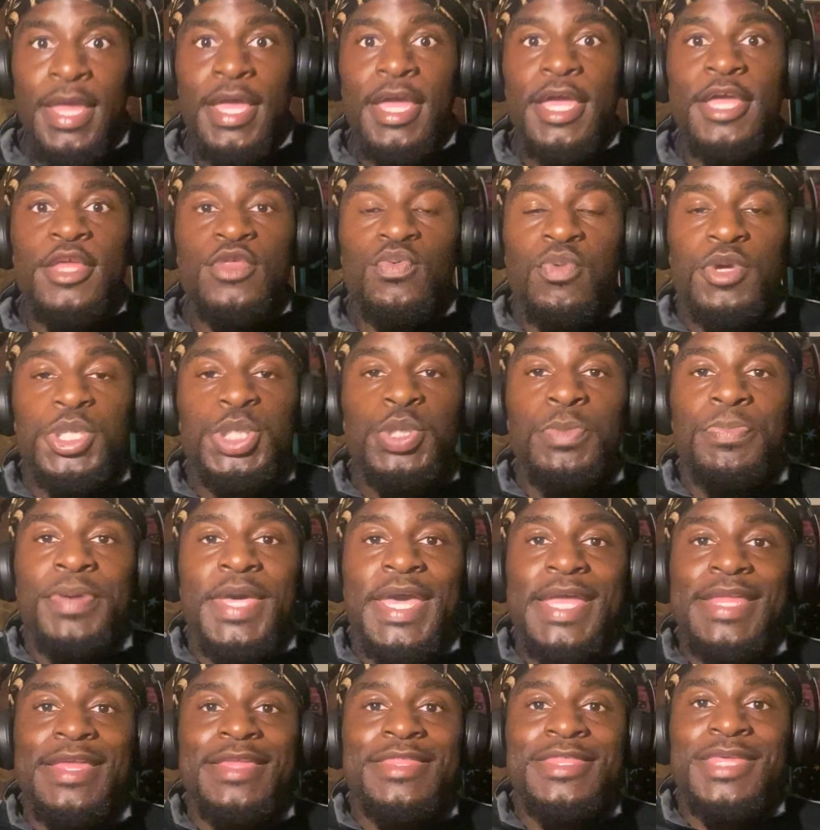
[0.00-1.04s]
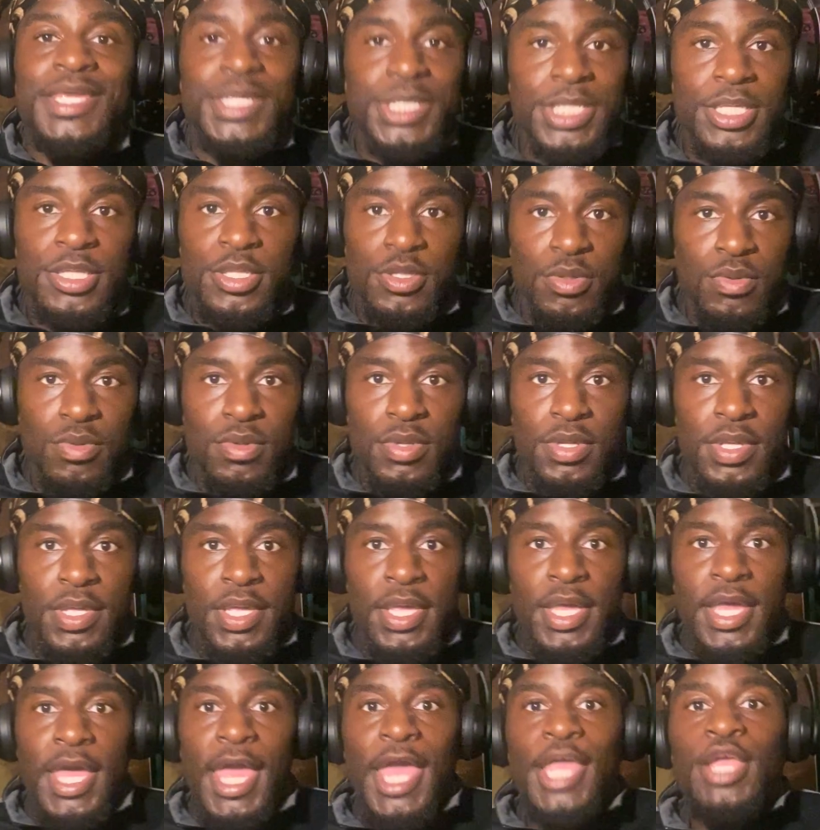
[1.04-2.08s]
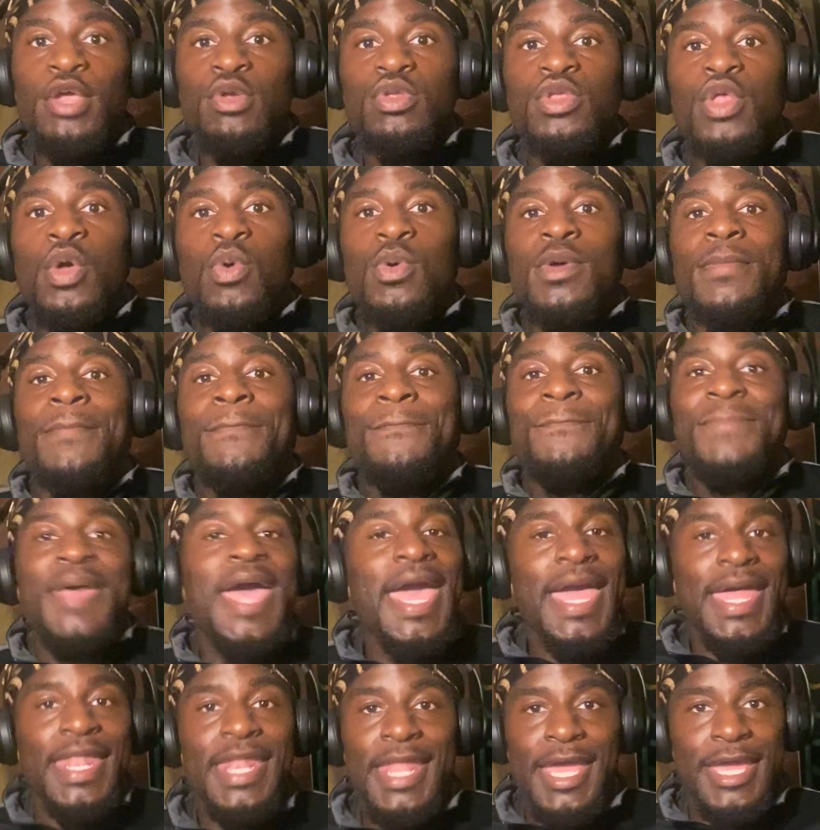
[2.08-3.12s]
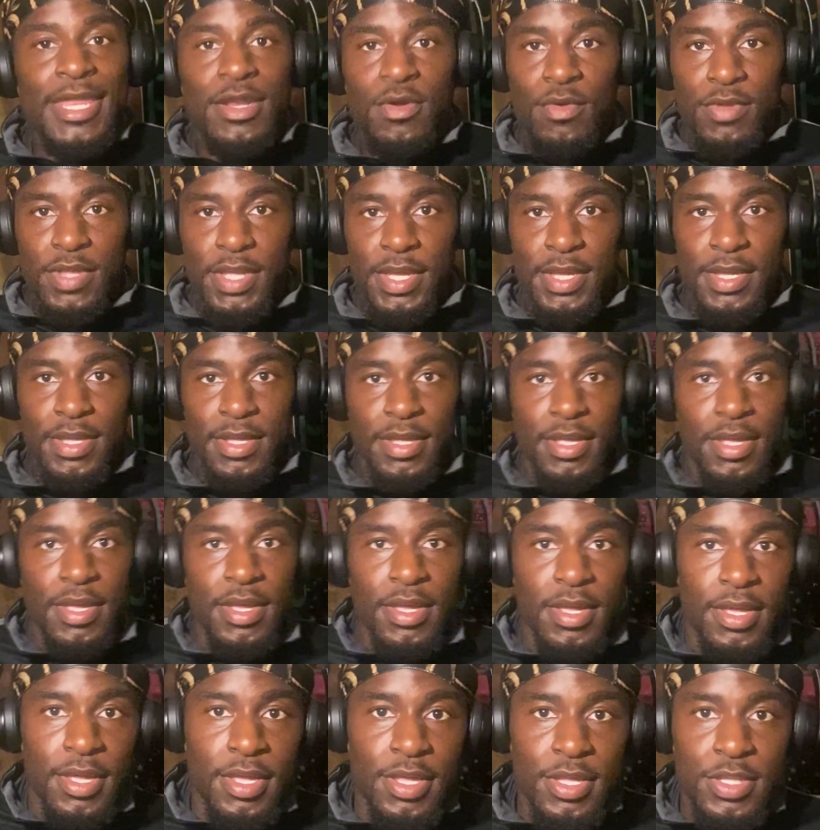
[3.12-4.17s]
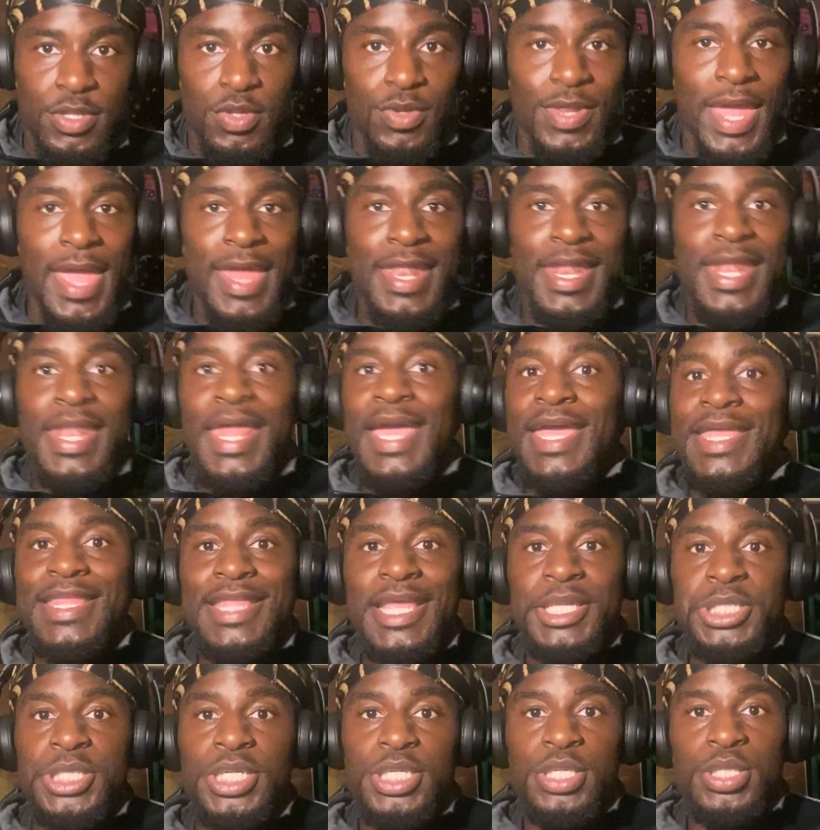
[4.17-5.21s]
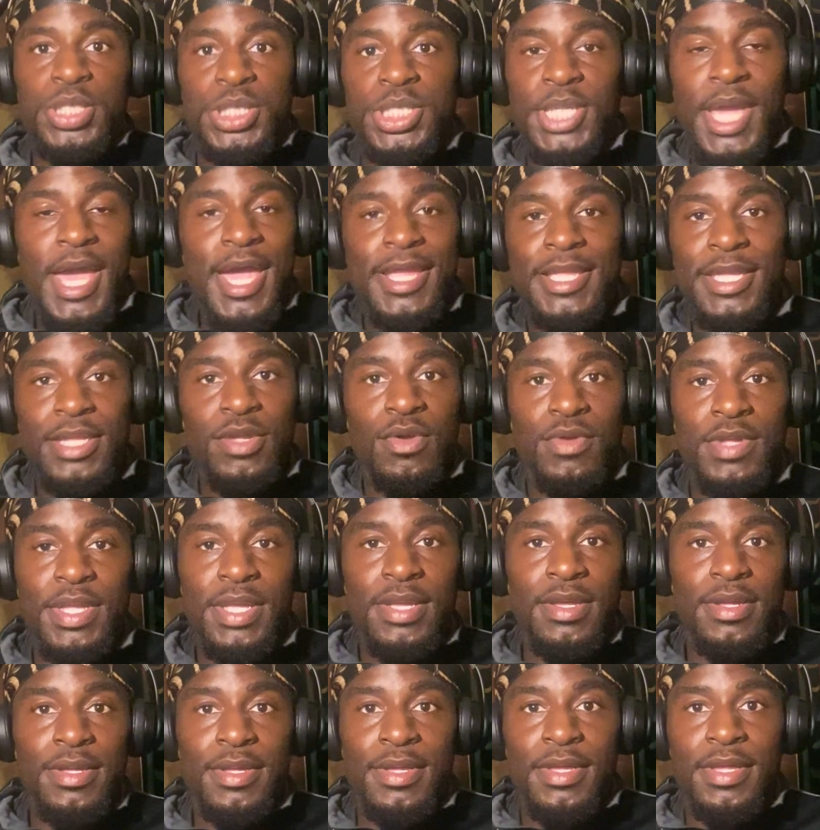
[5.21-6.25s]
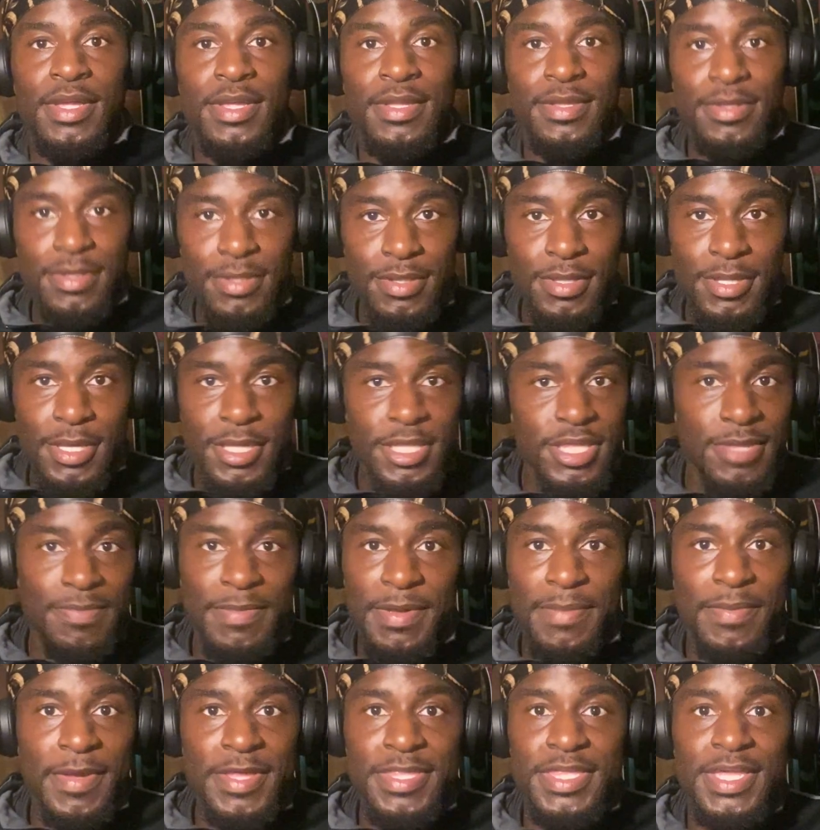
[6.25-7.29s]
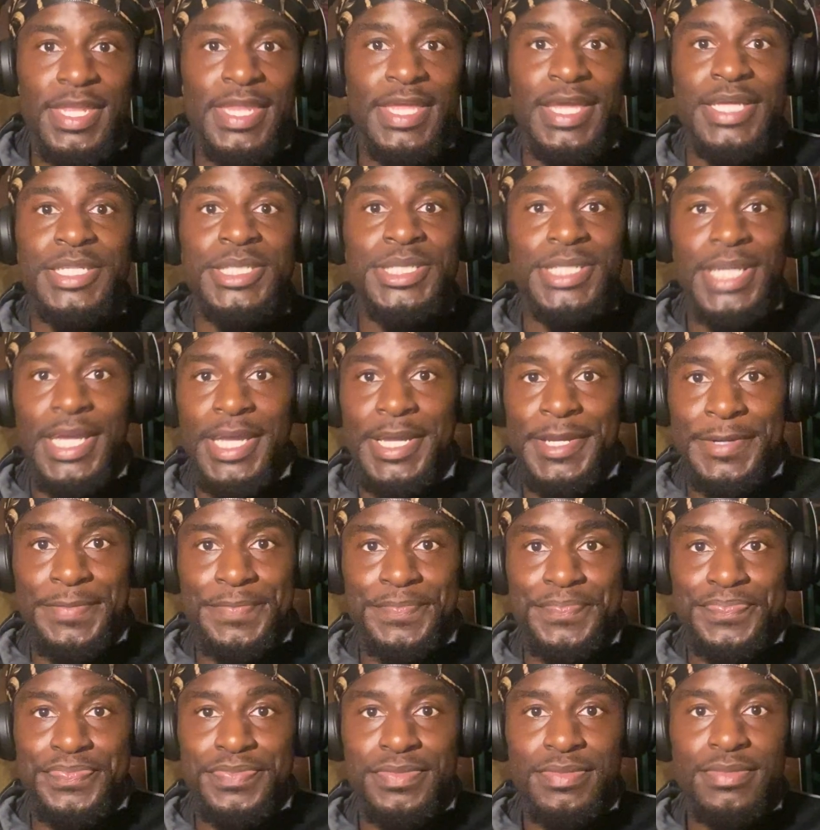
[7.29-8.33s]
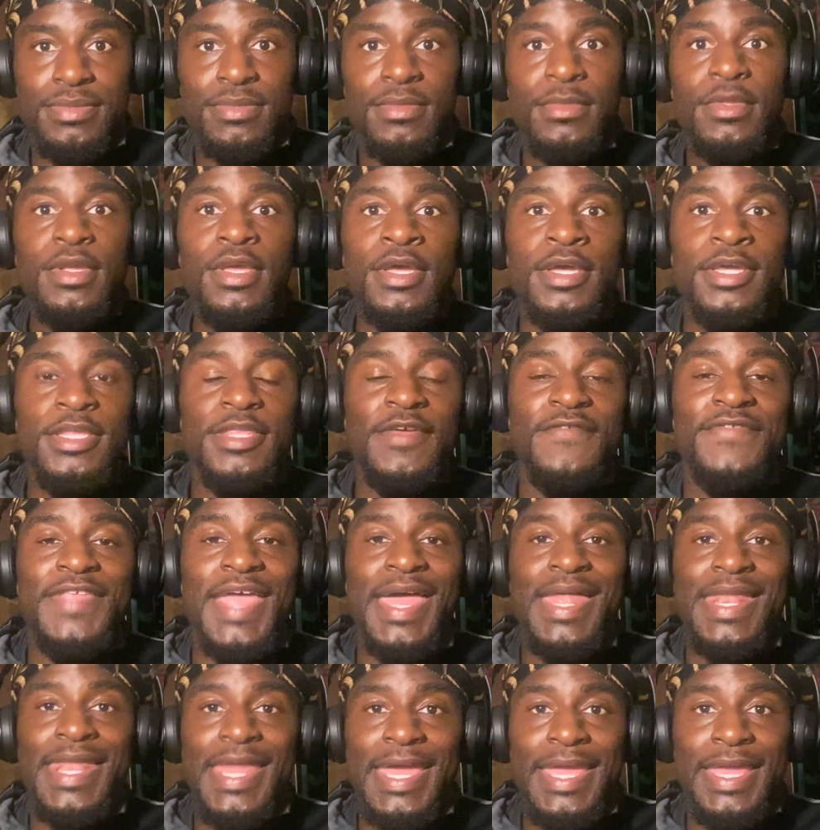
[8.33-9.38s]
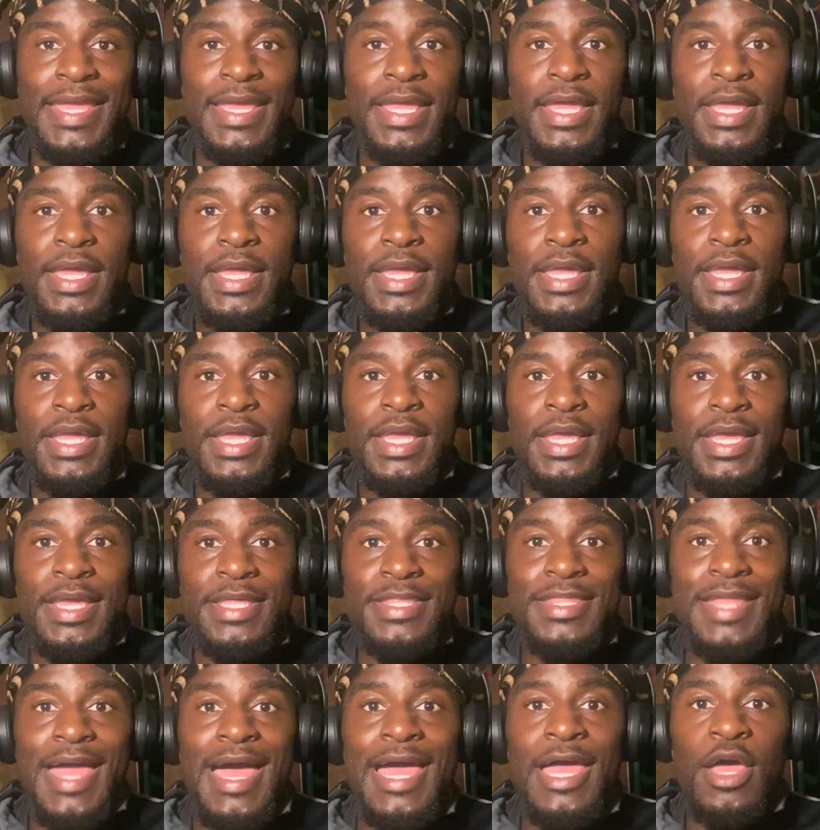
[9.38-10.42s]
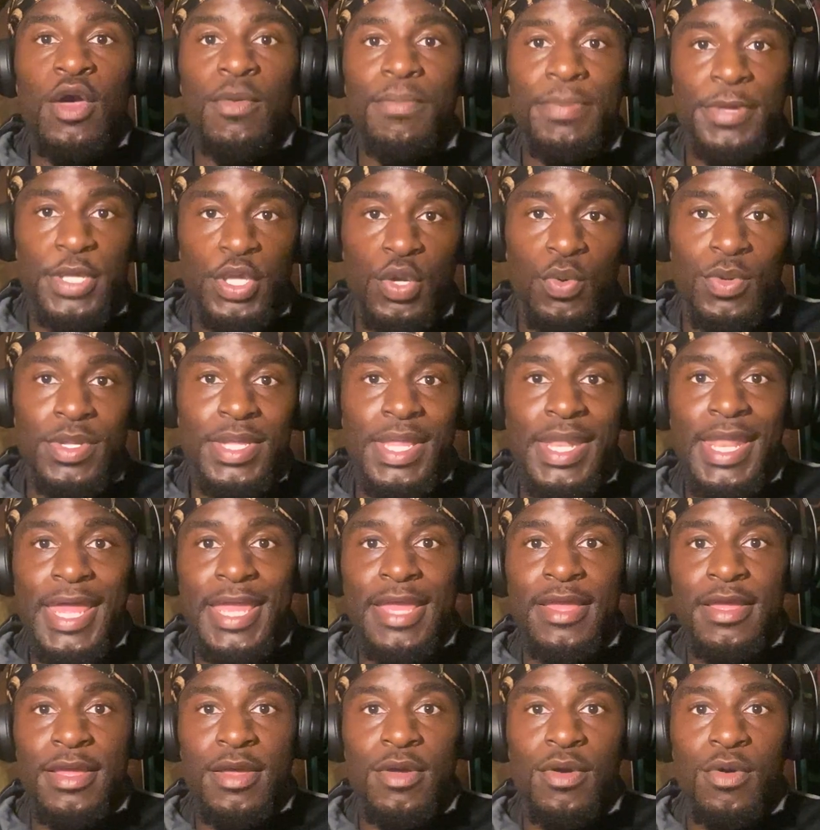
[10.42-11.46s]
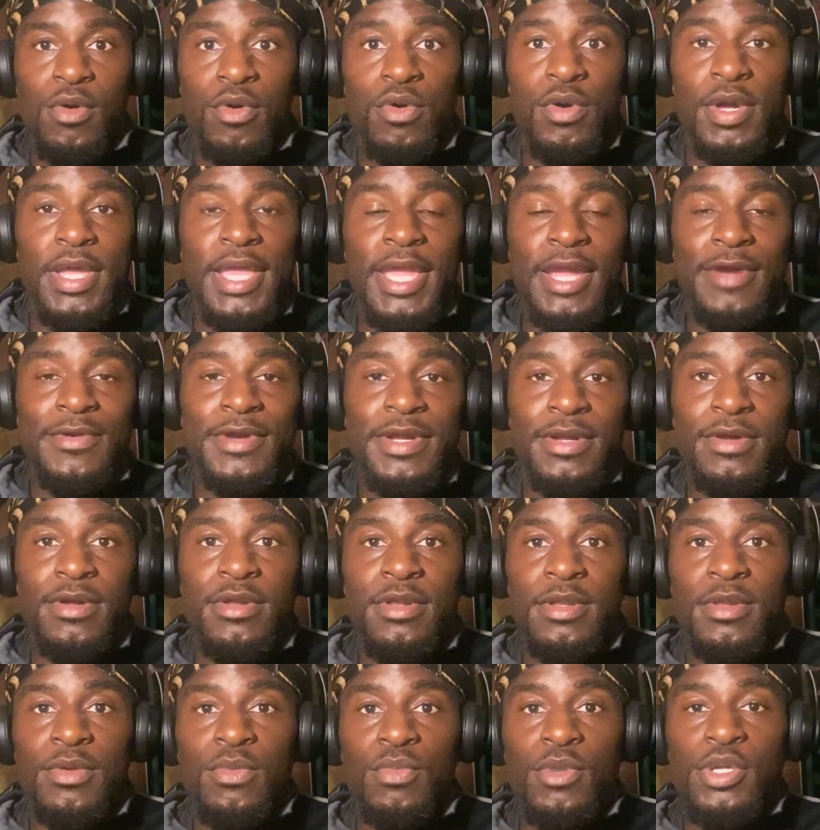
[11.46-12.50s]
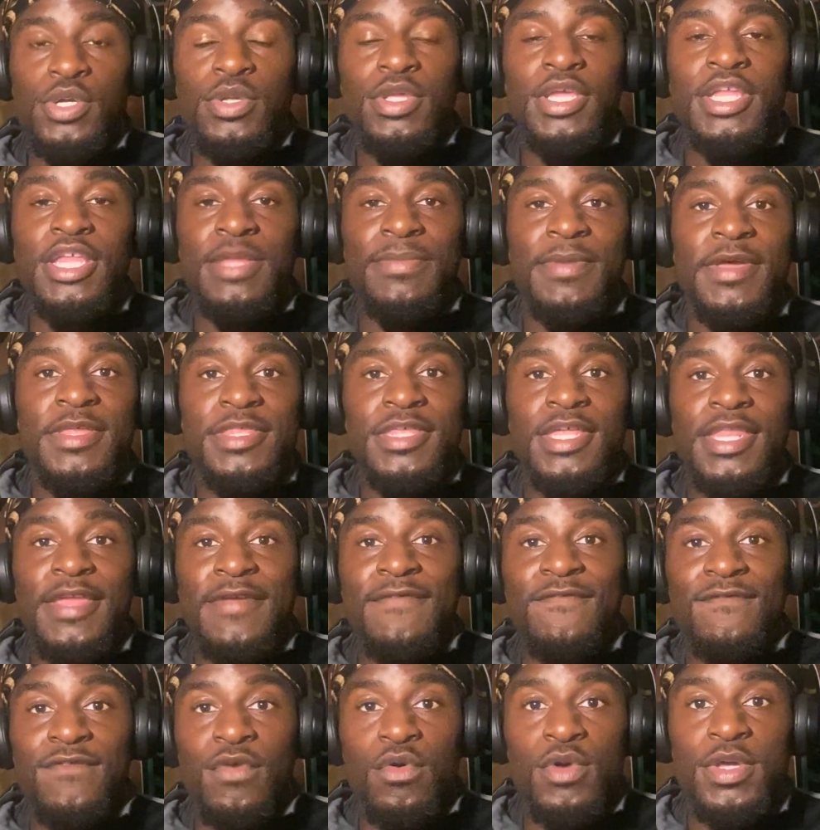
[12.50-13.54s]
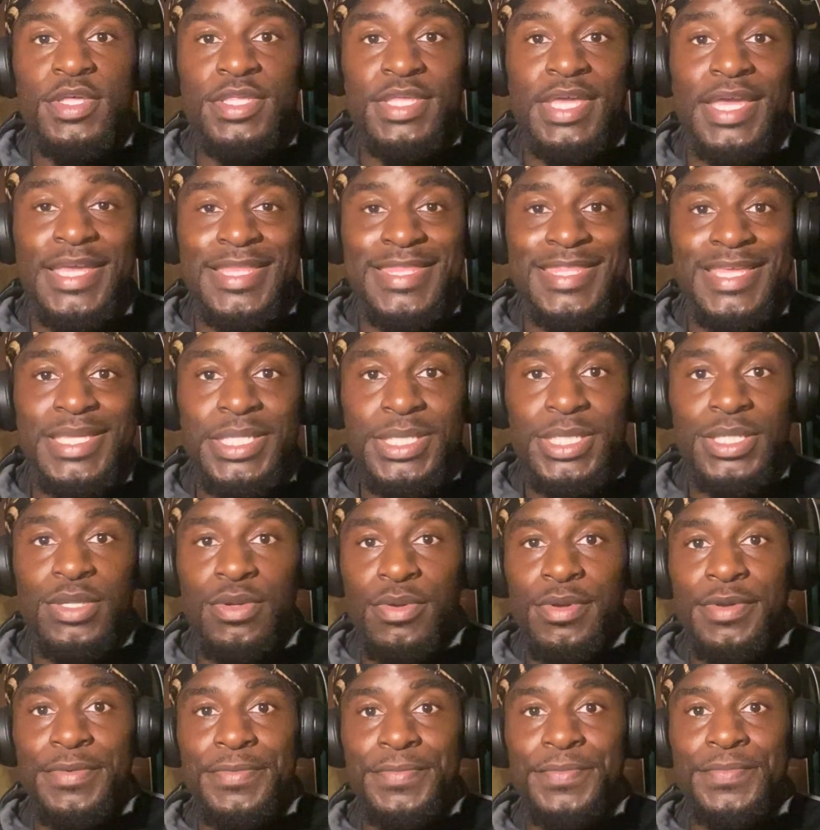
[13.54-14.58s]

is what you're paying attention to. And you are throwing bad light on it. So that light that you're shining on it needs to be basically unshined. Because if that light is not helping you in the light or area where you need to basically focus your attention on,